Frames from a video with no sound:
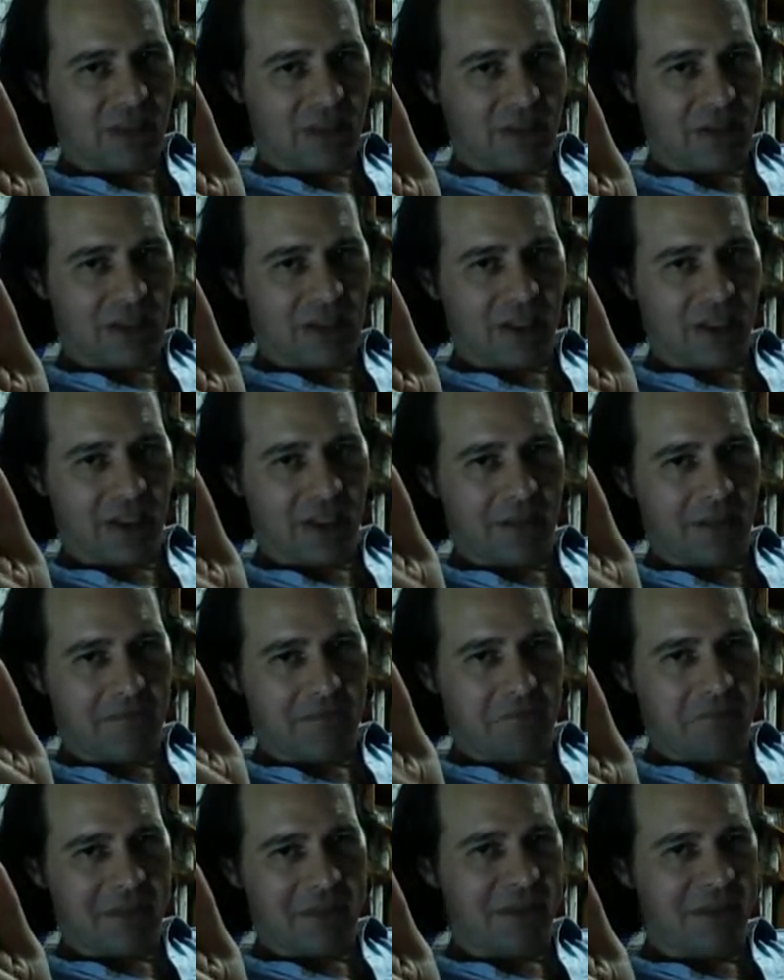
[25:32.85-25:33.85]
Okay,
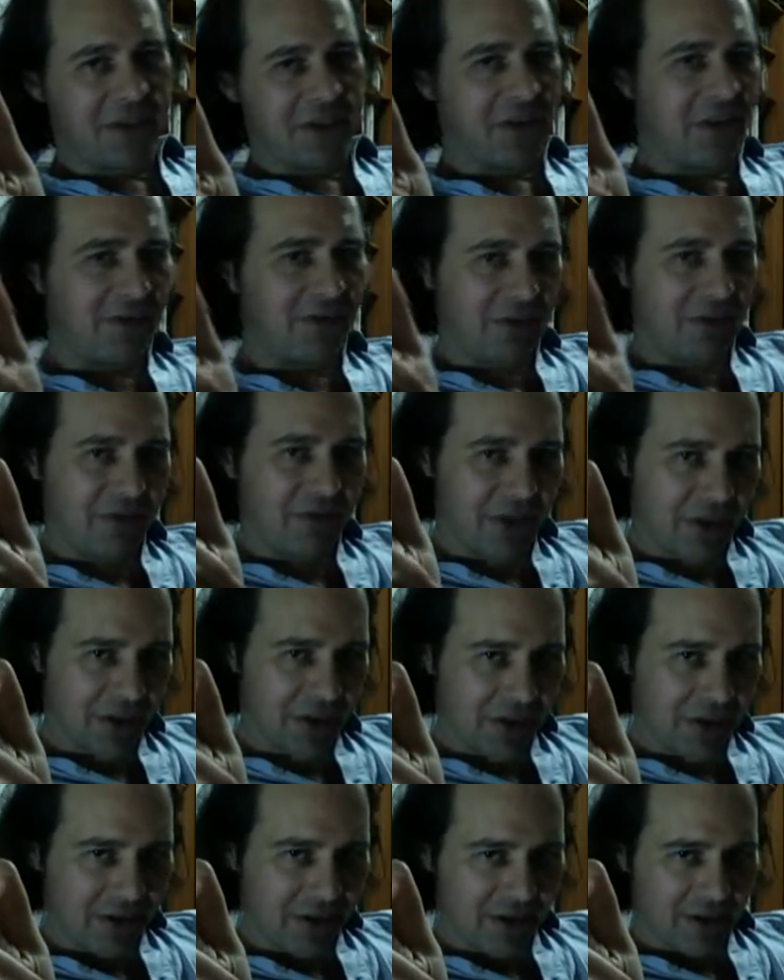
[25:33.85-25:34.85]
that you have to
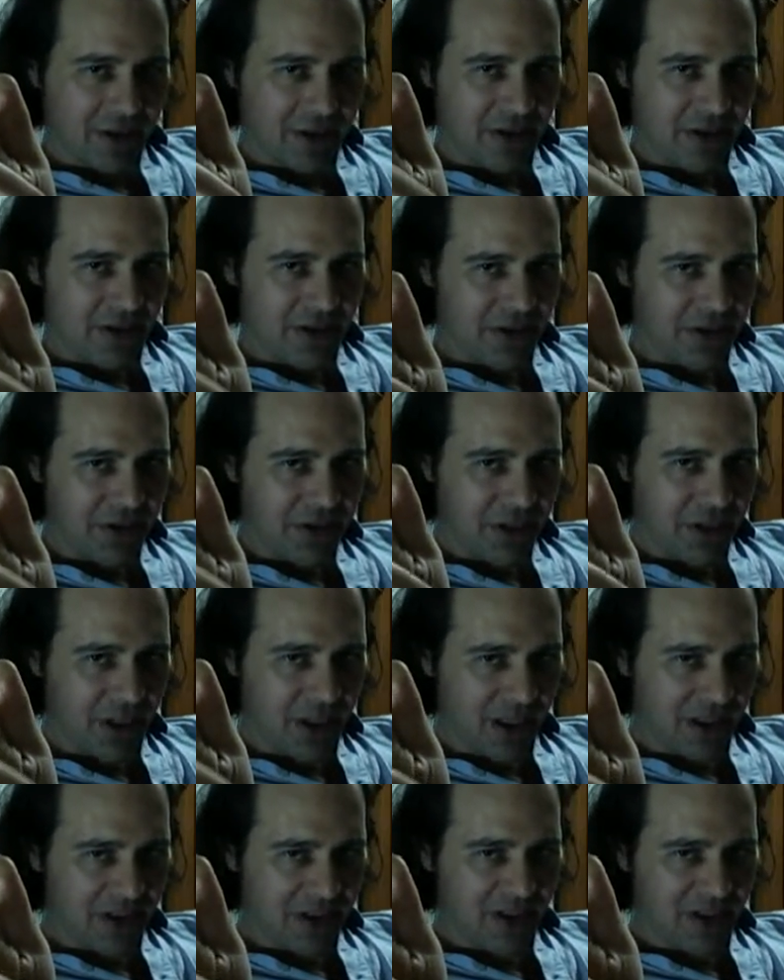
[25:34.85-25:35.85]
finish. There's the
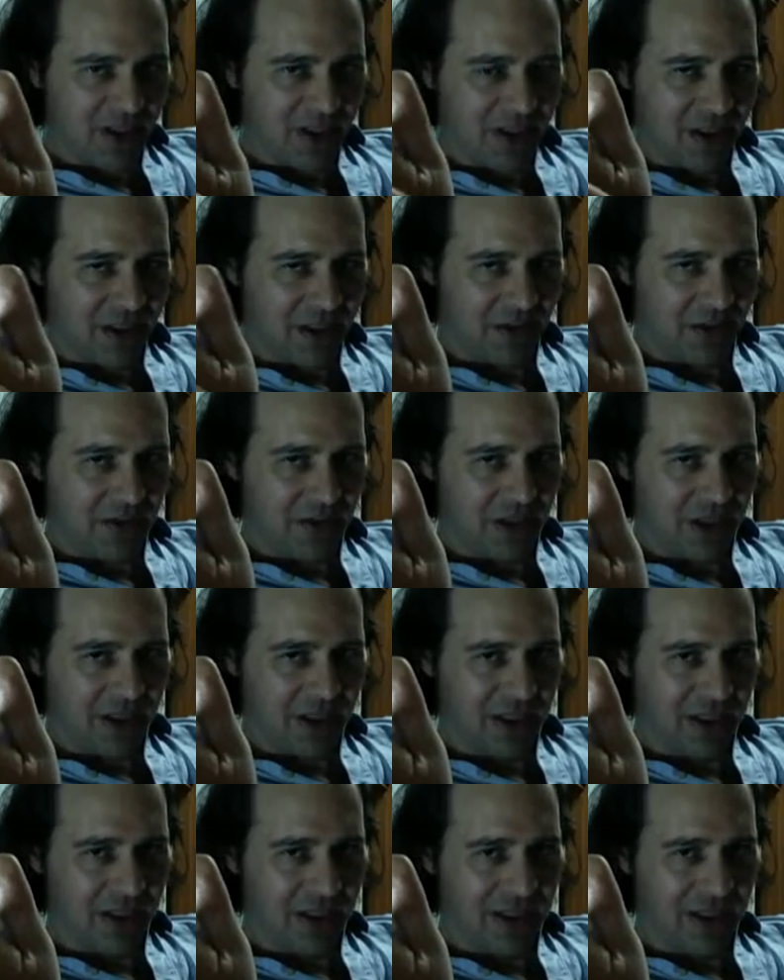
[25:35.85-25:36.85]
end. Okay,